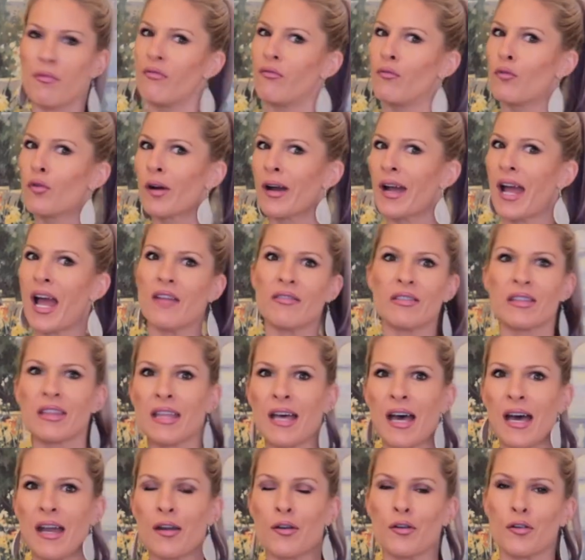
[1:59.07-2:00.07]
before having
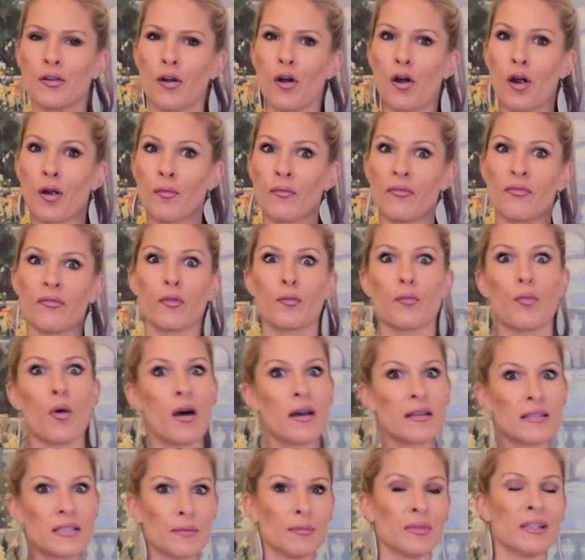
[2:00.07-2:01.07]
that on your arm for
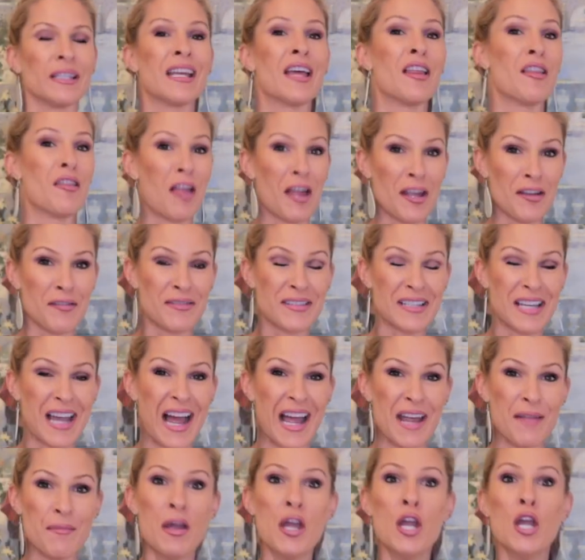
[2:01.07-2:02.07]
possibly a
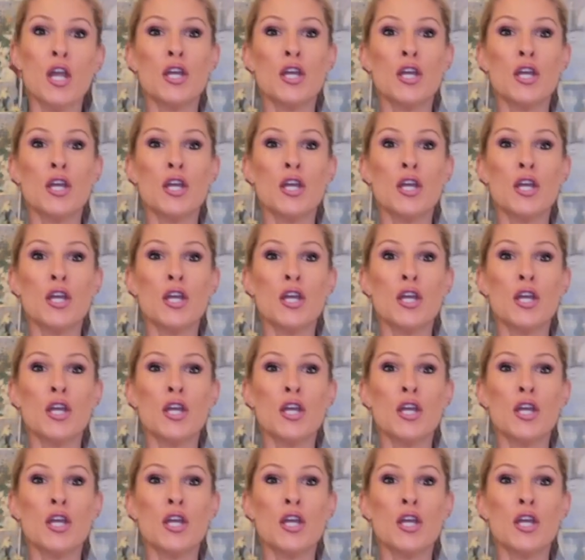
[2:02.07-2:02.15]
lifetime.